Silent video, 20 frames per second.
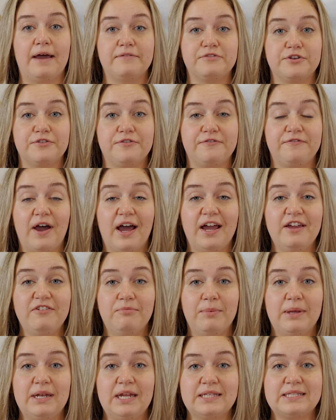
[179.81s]
After 5
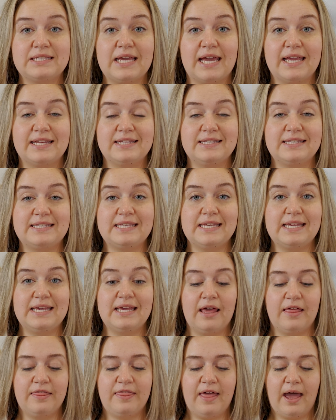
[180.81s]
minutes, I can
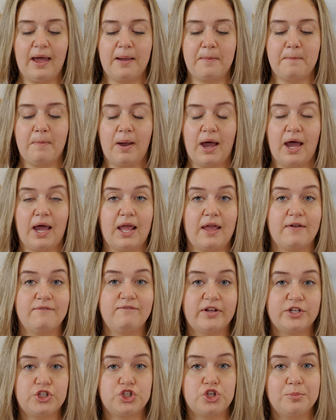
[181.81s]
see that my
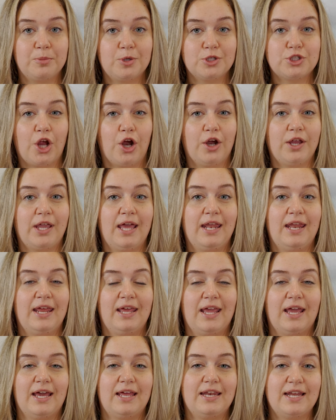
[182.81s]
vegetables are
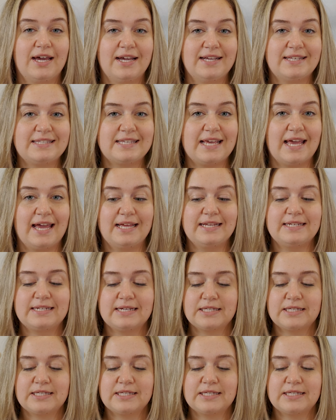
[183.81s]
getting nice and